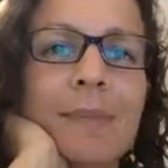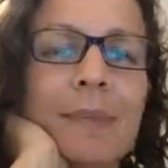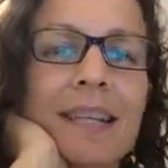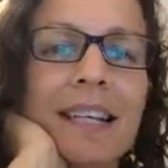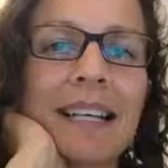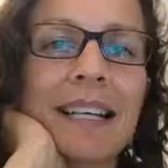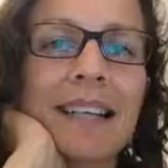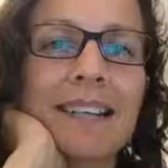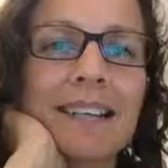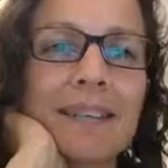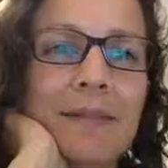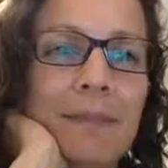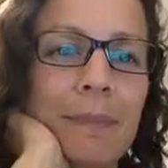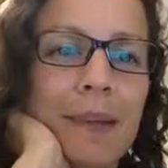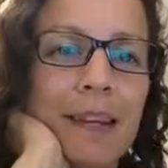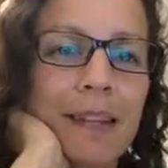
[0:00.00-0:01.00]
Please
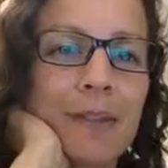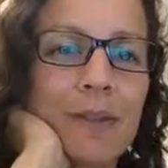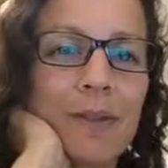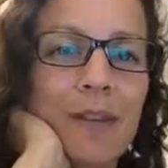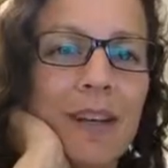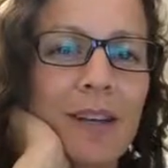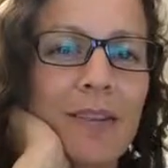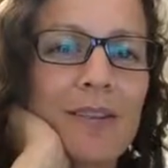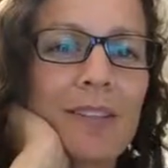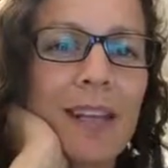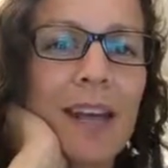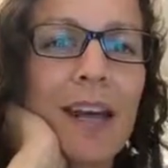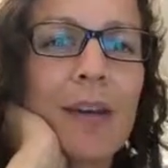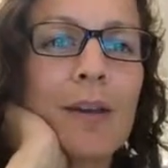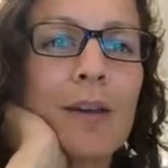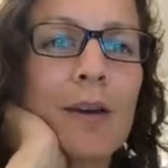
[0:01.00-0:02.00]
make sure that you say
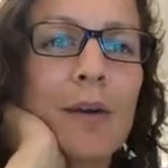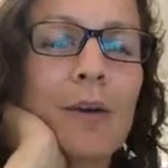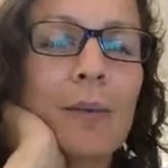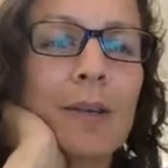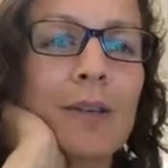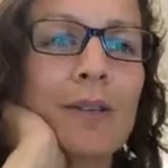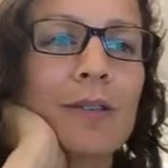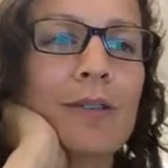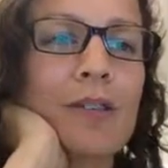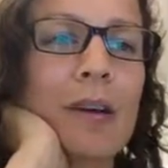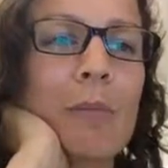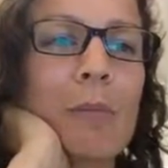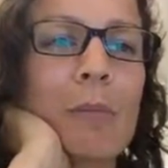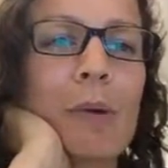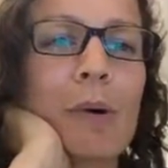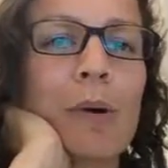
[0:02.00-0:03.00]
hello when you
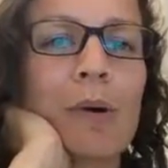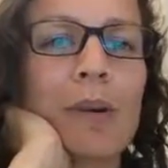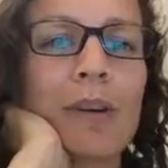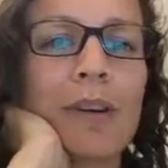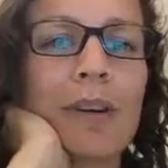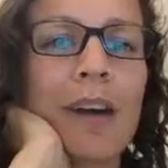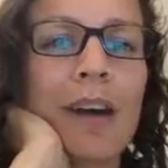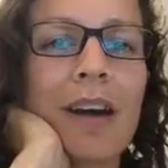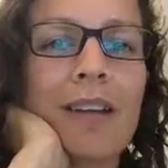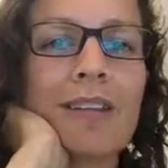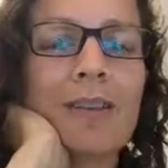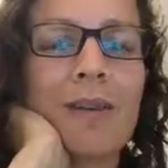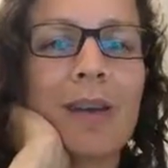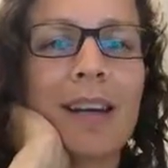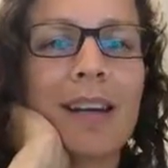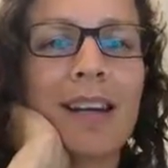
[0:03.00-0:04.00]
jump on. Hi
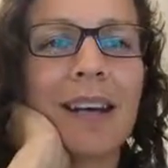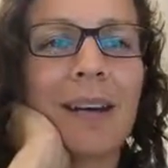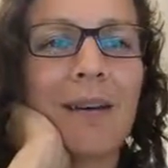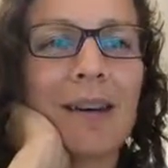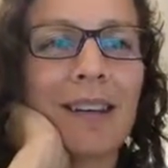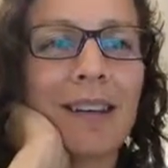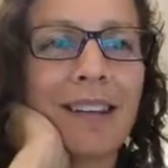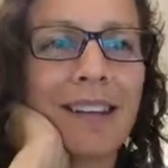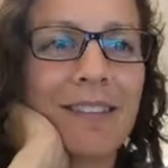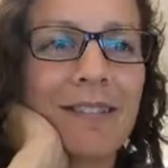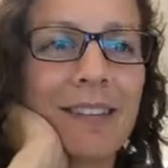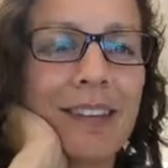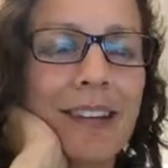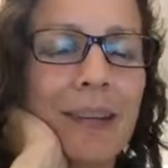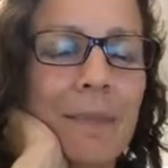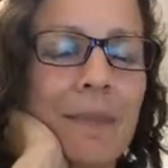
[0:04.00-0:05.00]
Joanne, how are you,
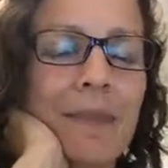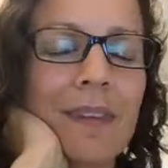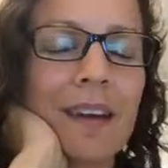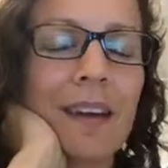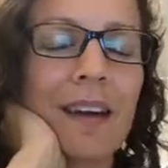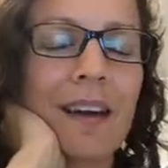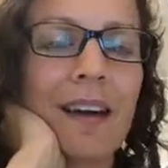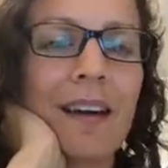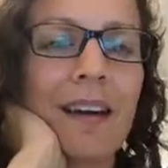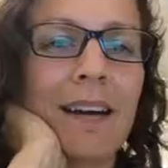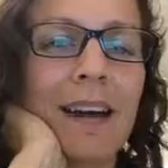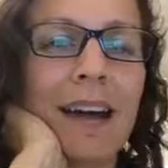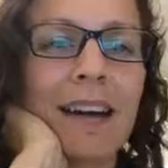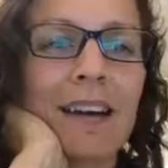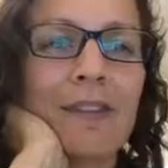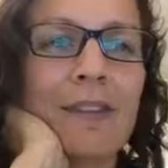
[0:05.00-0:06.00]
lovely?
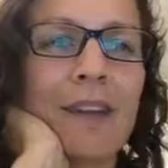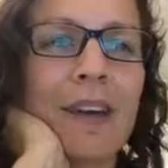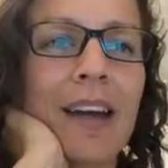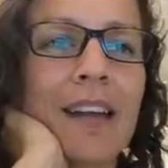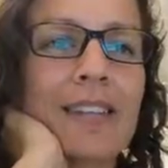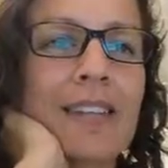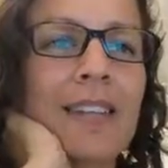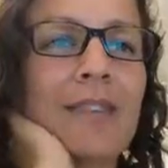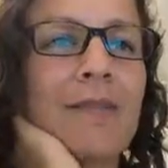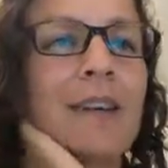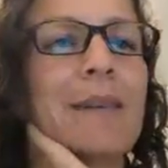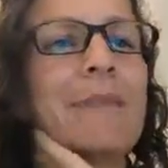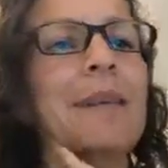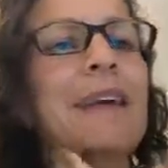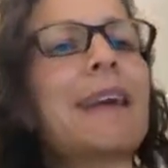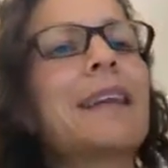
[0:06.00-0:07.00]
And if you're catching the
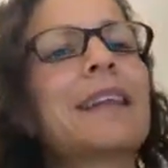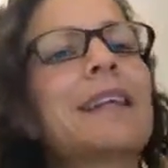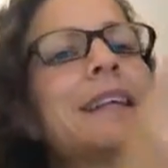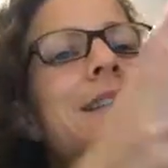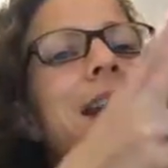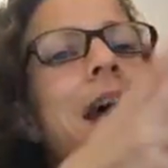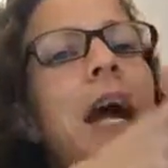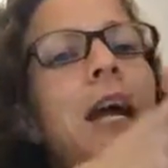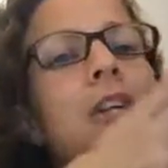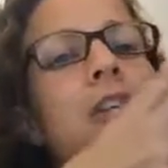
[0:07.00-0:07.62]
replay, then it's